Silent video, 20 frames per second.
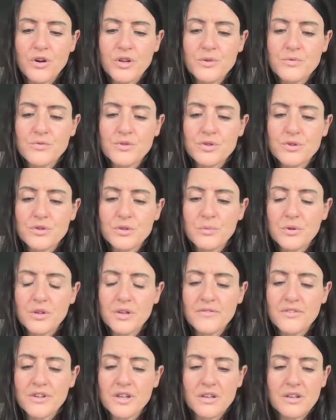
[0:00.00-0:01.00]
You took one
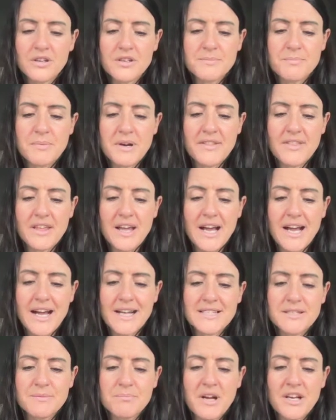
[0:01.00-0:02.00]
of the girls by the
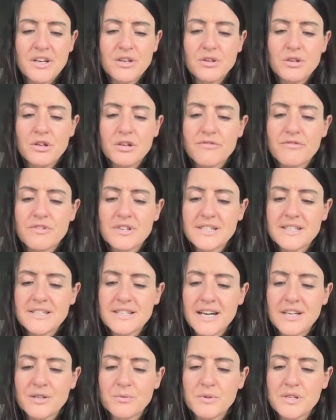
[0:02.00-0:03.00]
hand, bent over and
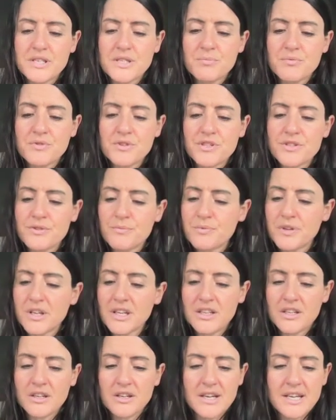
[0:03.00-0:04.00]
started whispering something
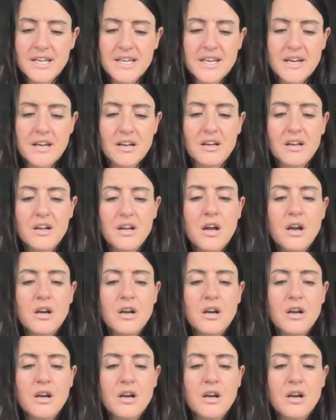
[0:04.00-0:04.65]
in her ear.